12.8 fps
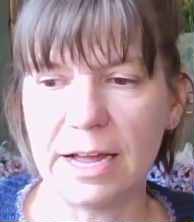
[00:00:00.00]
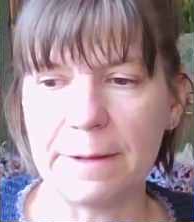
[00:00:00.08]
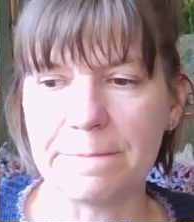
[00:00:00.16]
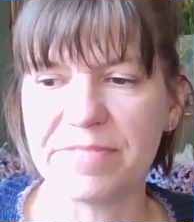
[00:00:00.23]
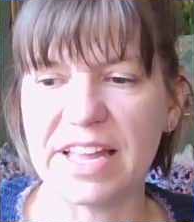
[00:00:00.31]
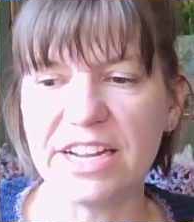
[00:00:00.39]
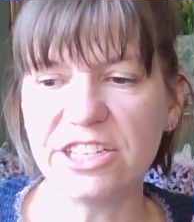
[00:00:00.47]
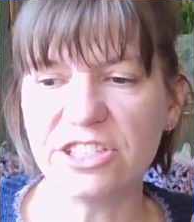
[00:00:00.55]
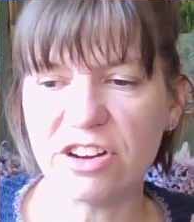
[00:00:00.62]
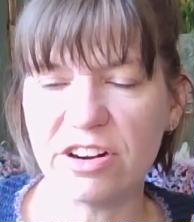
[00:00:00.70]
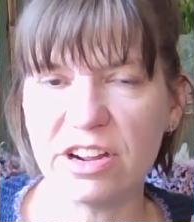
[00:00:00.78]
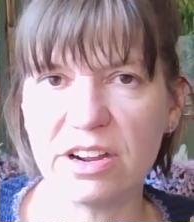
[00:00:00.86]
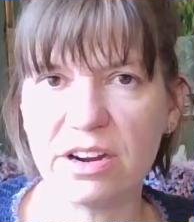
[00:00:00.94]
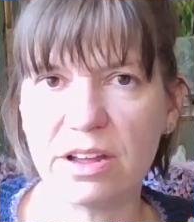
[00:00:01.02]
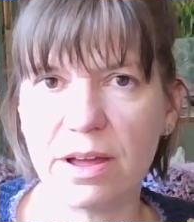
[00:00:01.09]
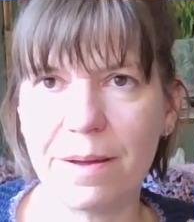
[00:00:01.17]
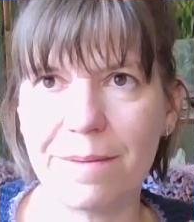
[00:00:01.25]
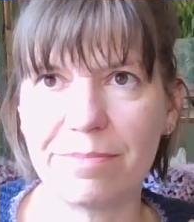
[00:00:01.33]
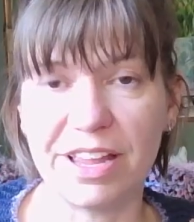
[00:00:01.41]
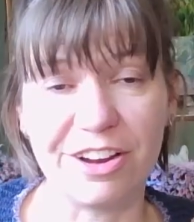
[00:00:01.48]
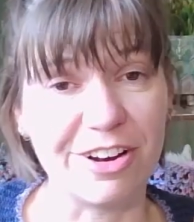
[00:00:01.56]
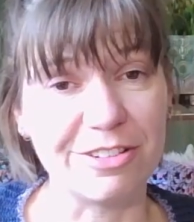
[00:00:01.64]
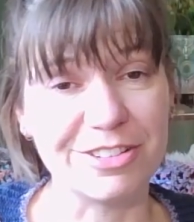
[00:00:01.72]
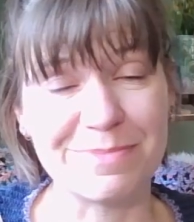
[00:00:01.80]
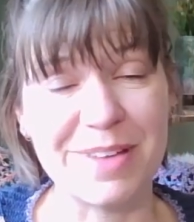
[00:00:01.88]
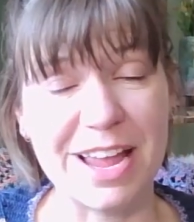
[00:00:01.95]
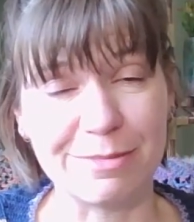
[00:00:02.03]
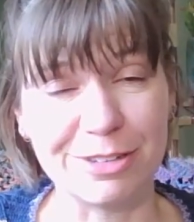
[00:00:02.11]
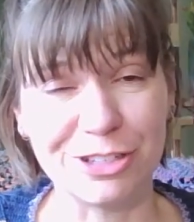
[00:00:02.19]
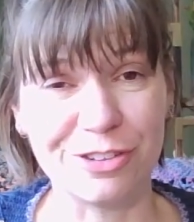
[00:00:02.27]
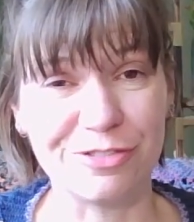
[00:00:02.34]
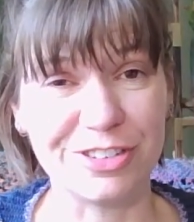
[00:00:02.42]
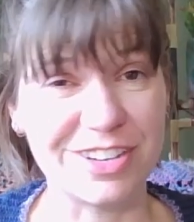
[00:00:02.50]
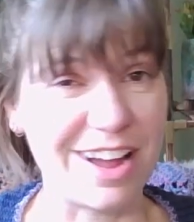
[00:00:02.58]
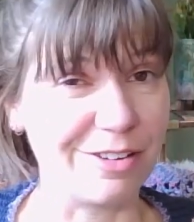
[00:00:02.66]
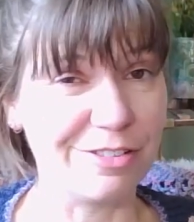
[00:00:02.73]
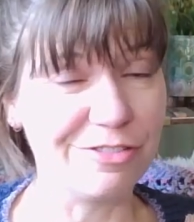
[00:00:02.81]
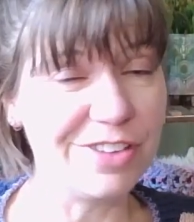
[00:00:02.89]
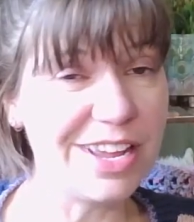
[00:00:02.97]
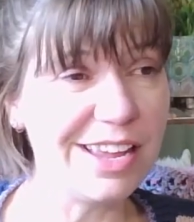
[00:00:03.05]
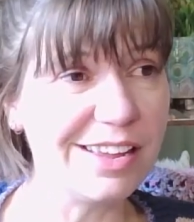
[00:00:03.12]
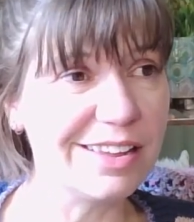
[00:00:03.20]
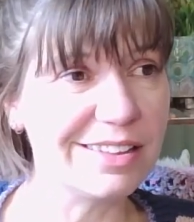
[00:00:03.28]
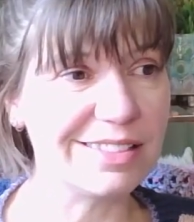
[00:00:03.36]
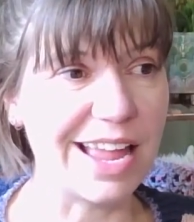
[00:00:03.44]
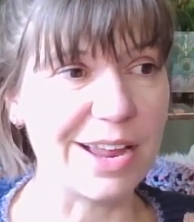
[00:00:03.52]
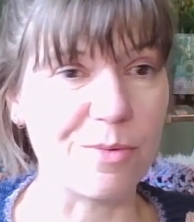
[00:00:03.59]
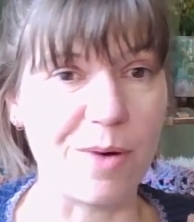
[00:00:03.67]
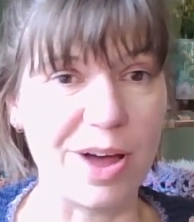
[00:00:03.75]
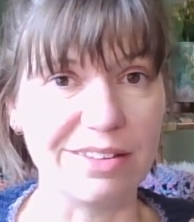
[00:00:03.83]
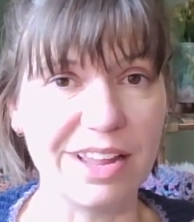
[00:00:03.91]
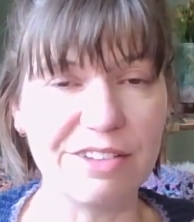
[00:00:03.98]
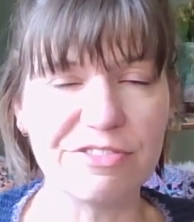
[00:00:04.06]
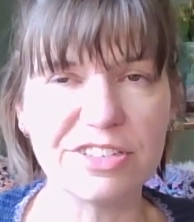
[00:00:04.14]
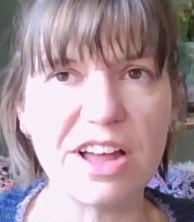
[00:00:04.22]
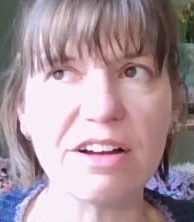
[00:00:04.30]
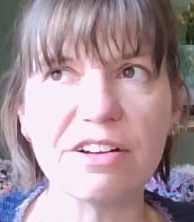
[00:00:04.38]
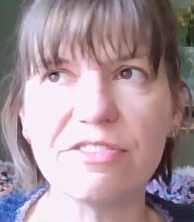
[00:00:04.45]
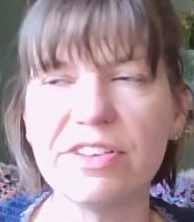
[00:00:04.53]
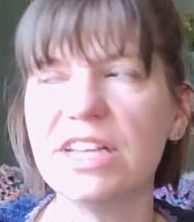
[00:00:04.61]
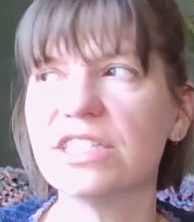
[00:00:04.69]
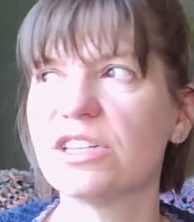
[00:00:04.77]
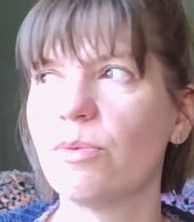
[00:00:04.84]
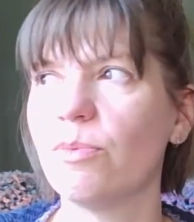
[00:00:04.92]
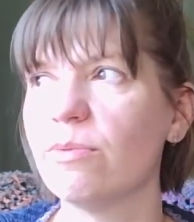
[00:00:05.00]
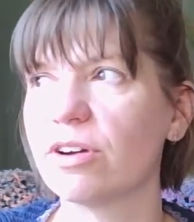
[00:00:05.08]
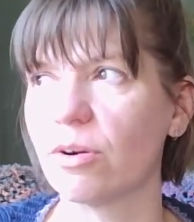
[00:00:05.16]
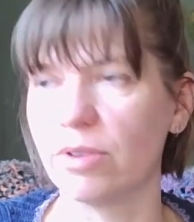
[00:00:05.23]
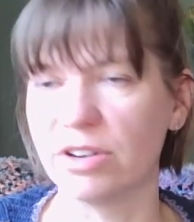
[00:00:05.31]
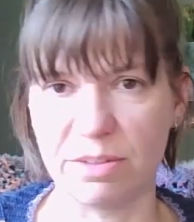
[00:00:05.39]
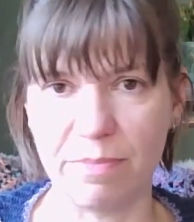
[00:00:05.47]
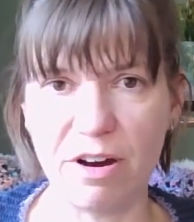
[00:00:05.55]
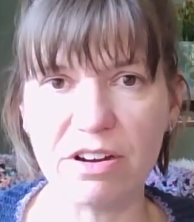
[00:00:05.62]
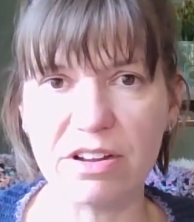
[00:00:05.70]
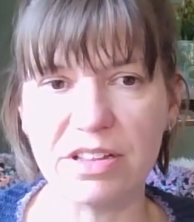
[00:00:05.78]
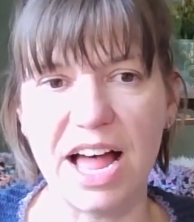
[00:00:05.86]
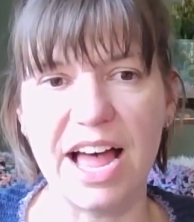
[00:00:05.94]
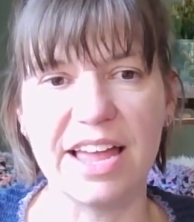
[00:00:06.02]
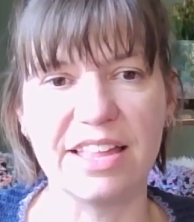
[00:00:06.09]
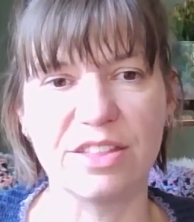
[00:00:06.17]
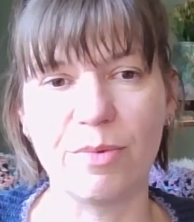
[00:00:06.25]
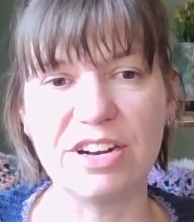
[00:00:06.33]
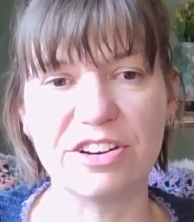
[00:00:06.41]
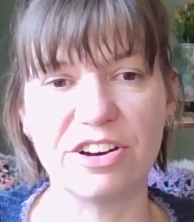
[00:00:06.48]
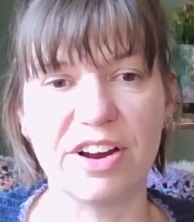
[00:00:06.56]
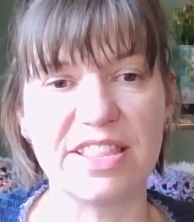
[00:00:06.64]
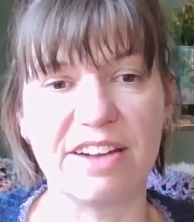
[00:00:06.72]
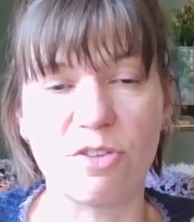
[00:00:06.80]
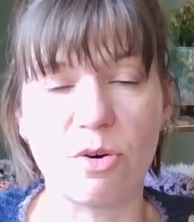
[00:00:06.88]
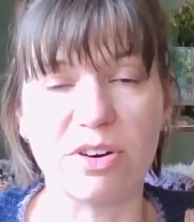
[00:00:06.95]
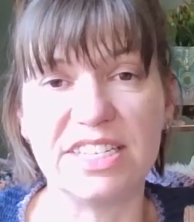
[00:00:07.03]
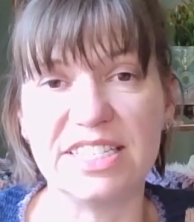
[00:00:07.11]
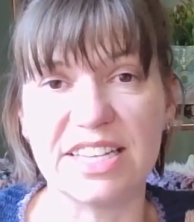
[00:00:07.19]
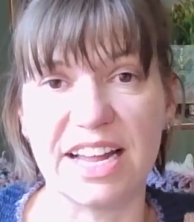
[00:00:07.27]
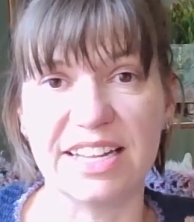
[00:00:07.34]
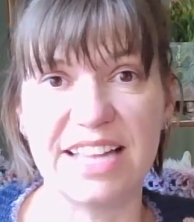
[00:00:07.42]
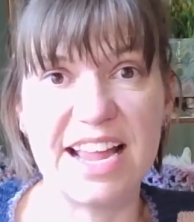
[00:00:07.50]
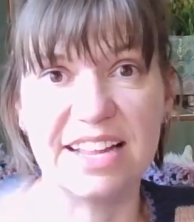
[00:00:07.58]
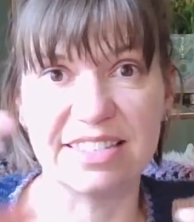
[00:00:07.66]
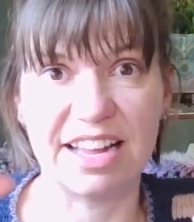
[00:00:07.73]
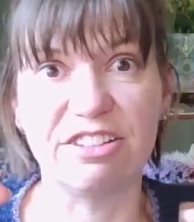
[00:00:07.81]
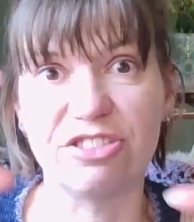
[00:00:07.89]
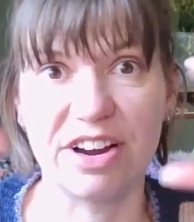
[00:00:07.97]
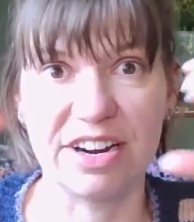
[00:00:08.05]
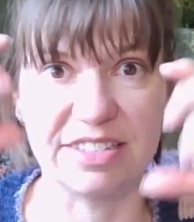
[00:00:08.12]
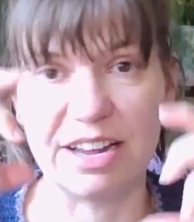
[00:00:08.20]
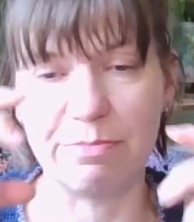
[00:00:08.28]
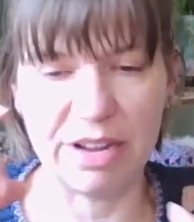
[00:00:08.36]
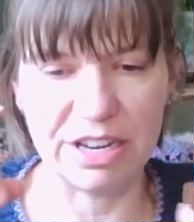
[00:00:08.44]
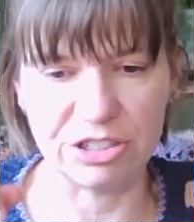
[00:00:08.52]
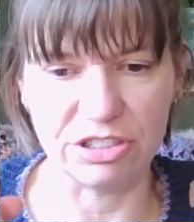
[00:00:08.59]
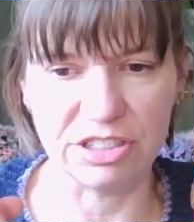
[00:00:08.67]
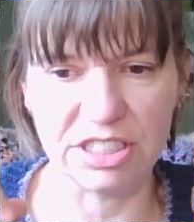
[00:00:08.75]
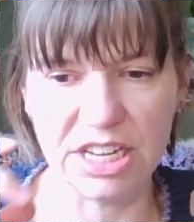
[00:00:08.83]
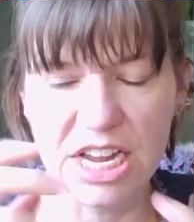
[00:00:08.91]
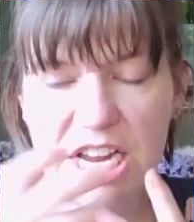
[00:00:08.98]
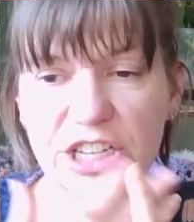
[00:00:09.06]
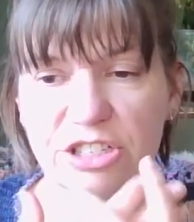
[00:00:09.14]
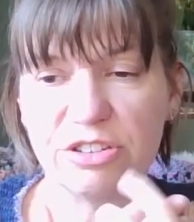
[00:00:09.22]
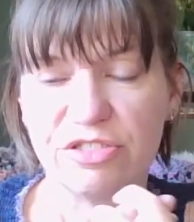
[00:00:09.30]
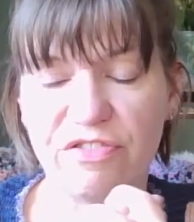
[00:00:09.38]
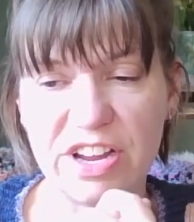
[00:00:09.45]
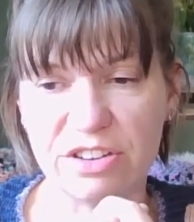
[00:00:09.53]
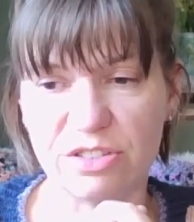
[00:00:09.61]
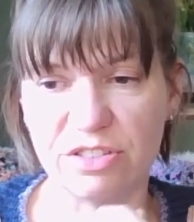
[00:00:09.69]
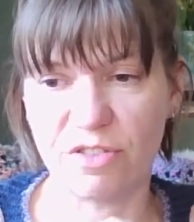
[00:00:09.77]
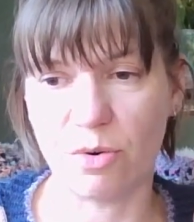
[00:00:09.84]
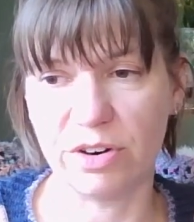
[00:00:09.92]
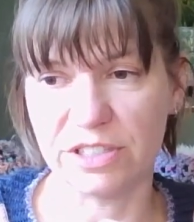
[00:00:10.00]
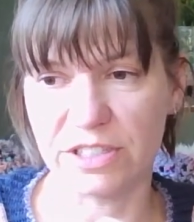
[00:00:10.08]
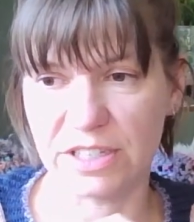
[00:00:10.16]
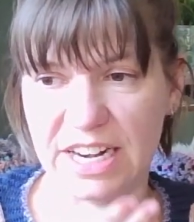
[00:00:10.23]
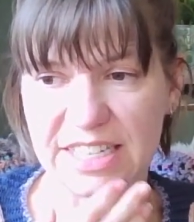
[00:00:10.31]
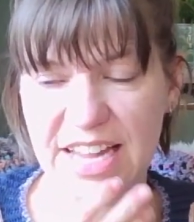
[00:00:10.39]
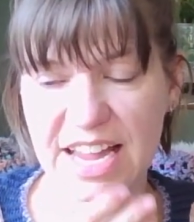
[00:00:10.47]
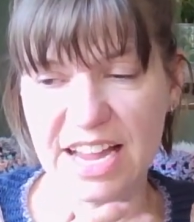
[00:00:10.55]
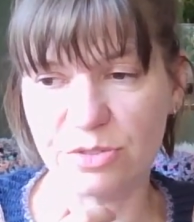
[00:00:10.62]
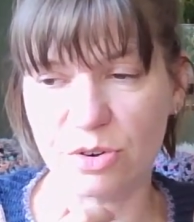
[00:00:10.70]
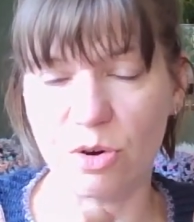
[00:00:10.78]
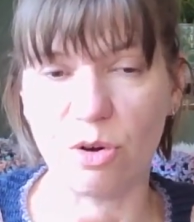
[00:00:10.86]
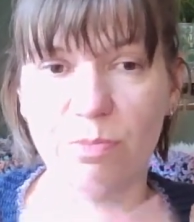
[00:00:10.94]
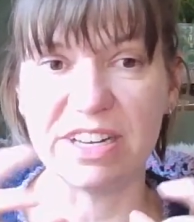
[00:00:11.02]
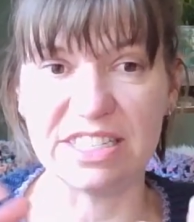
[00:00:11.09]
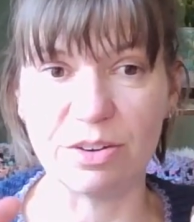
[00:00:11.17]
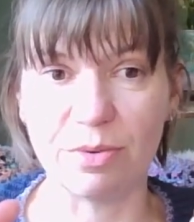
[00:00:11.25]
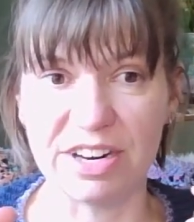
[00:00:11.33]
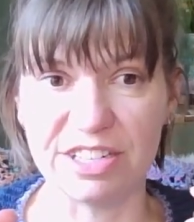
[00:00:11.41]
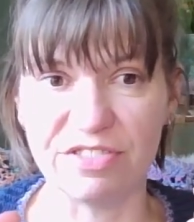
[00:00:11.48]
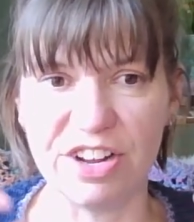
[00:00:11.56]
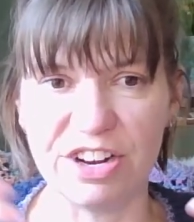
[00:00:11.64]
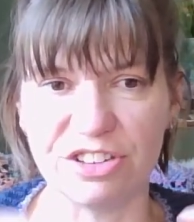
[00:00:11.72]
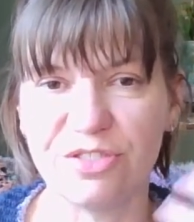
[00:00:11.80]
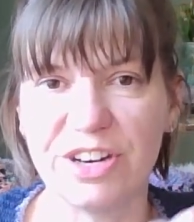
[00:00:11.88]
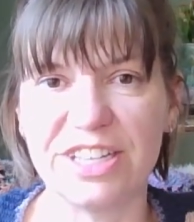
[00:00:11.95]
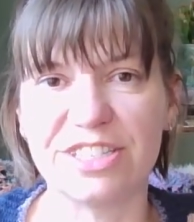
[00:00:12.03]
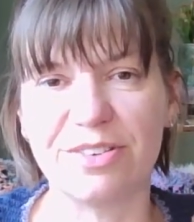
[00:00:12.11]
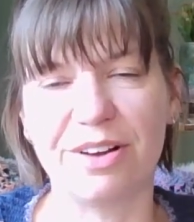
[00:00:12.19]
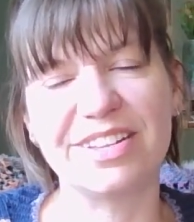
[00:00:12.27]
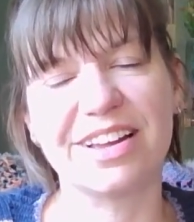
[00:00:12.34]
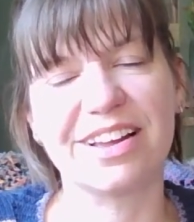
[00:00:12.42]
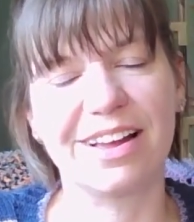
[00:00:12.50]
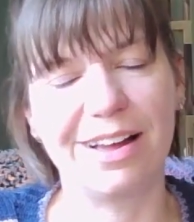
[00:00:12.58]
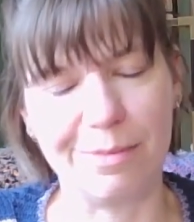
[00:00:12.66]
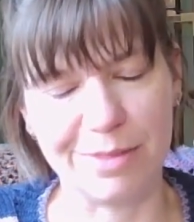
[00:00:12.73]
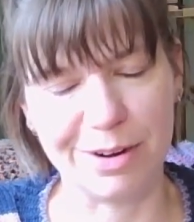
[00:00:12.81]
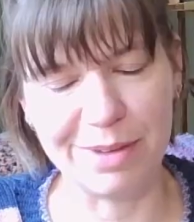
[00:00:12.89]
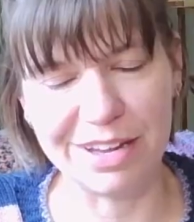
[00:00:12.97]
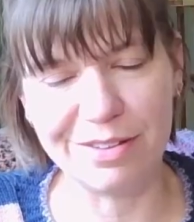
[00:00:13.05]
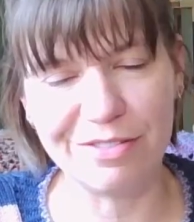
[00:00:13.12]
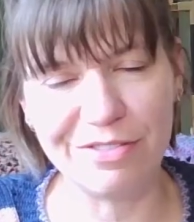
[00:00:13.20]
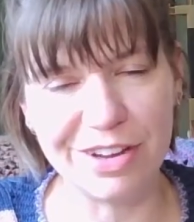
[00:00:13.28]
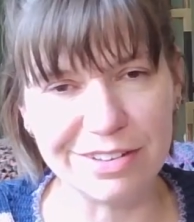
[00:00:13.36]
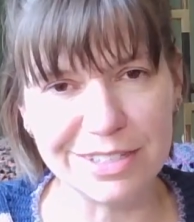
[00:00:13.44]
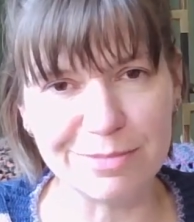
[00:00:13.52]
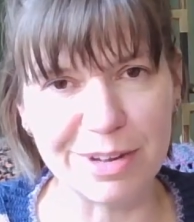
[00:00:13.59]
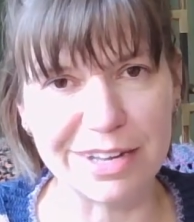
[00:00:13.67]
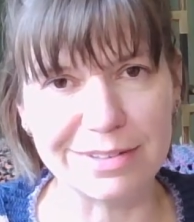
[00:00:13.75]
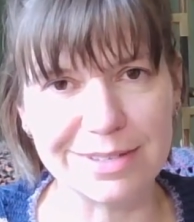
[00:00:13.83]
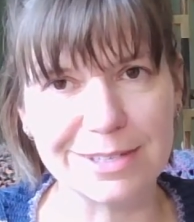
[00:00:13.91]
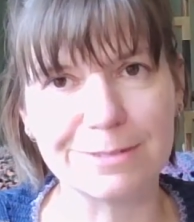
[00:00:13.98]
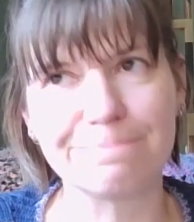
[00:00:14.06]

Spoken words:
Then he started playing around with some amateur photography, like wildlife photography. So we were going to the park a lot in the winter, and then of course he's got his hands out trying to take pictures. So his fingers, of course, and his hands were cold, but he still wanted his fingers free. So I was like, I'm going to make you the fingerless mittens.